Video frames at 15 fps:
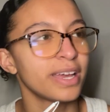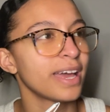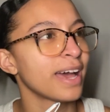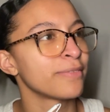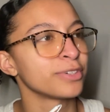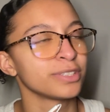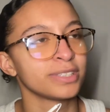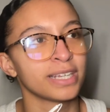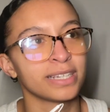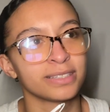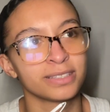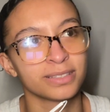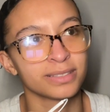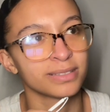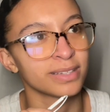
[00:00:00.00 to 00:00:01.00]
ever
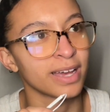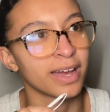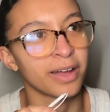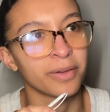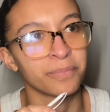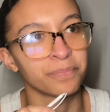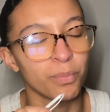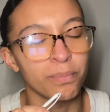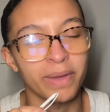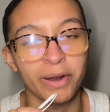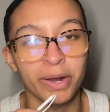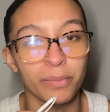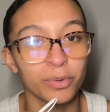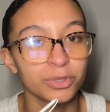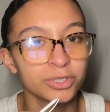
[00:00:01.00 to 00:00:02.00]
since
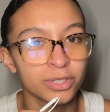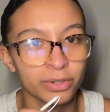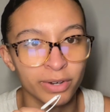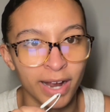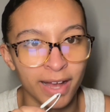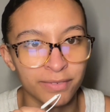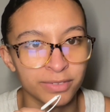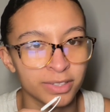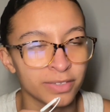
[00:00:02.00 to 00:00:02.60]
Mary Wollstonecraft,